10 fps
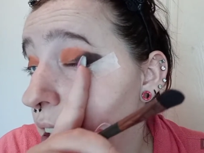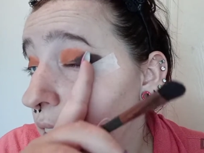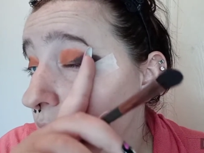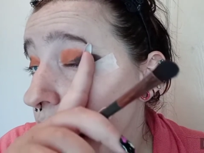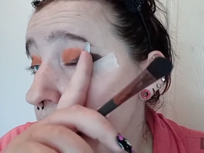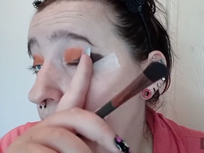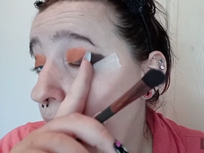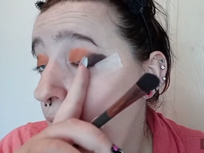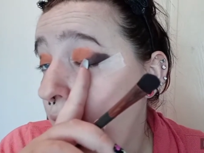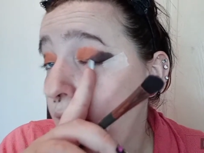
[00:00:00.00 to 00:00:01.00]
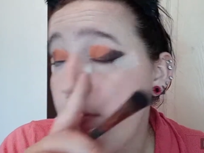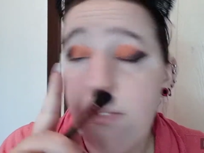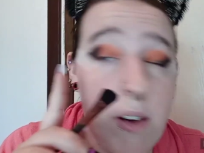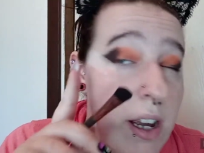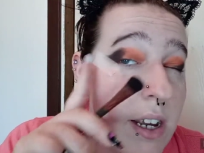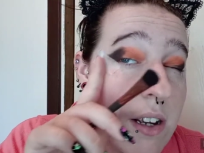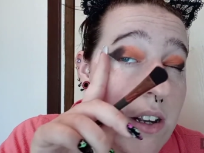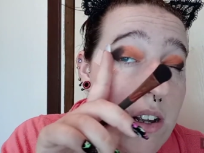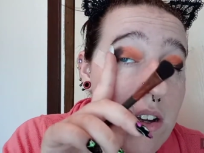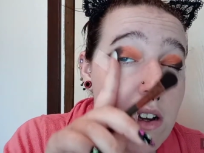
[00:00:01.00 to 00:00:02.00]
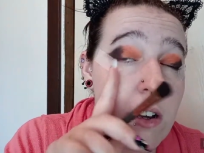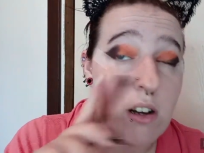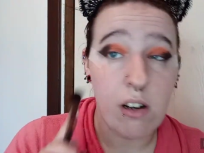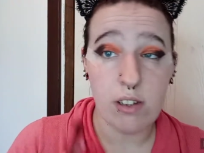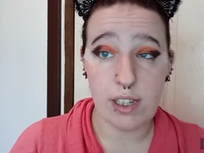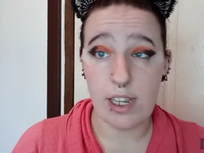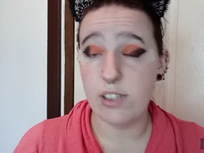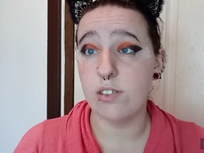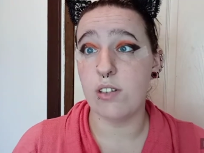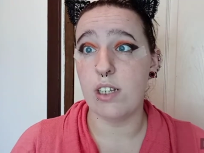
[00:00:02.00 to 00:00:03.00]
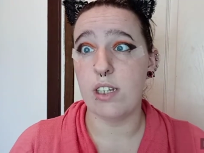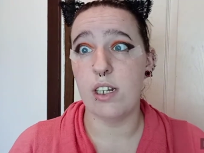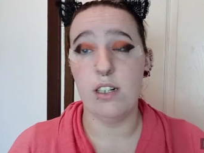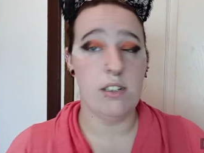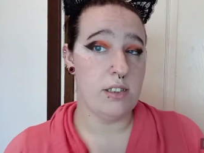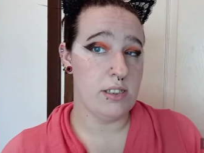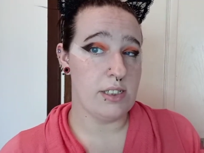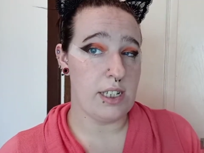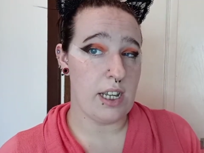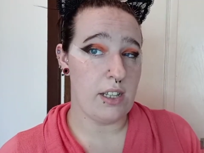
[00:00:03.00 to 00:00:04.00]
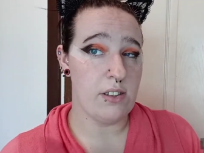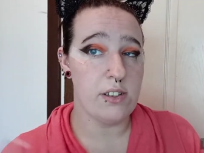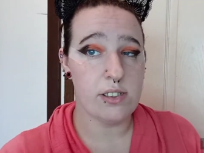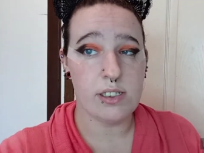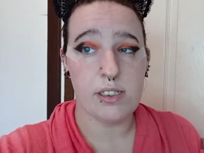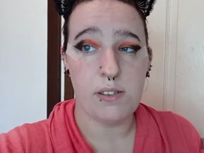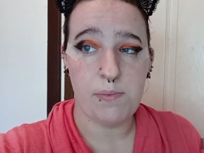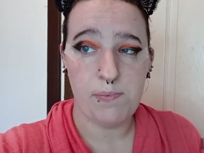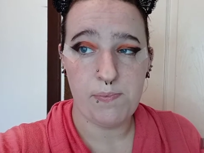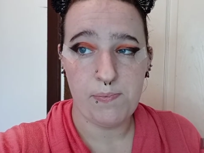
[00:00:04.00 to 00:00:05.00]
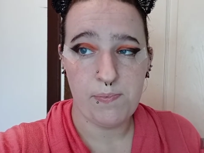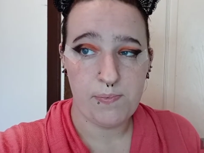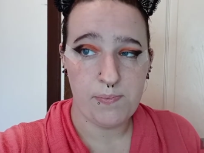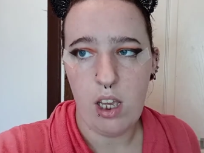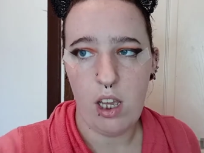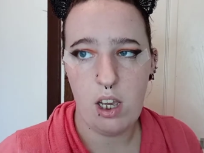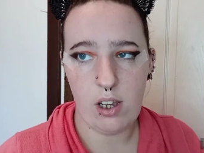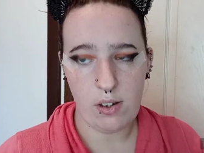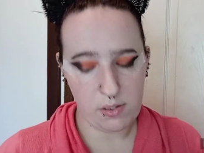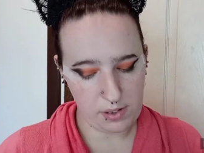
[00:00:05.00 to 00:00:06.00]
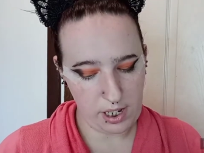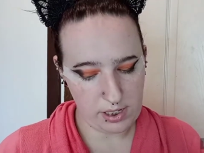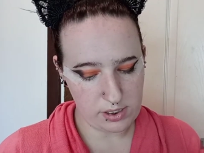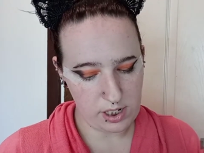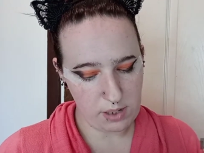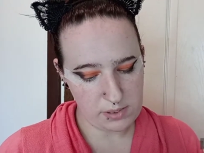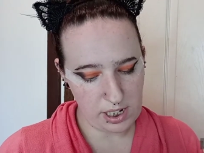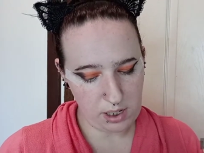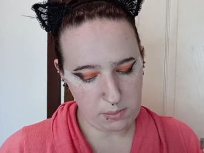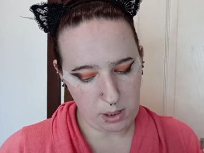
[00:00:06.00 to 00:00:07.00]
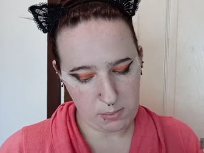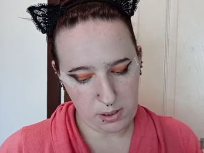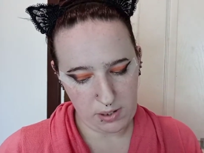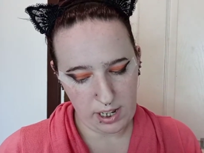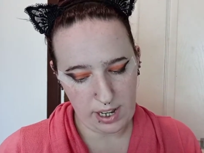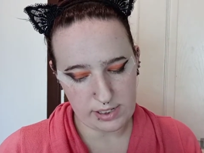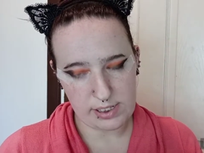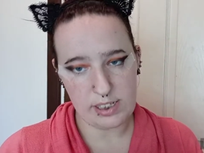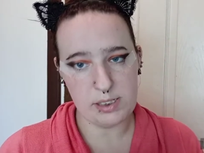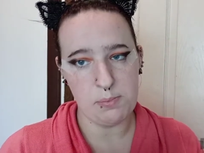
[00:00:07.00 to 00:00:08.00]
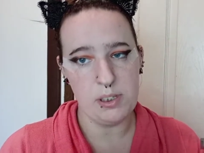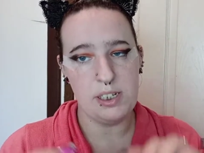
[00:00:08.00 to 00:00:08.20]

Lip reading: to halfway on the edges right there. See how it looks? Okay, so now I'm taking my Beauty Accents Blending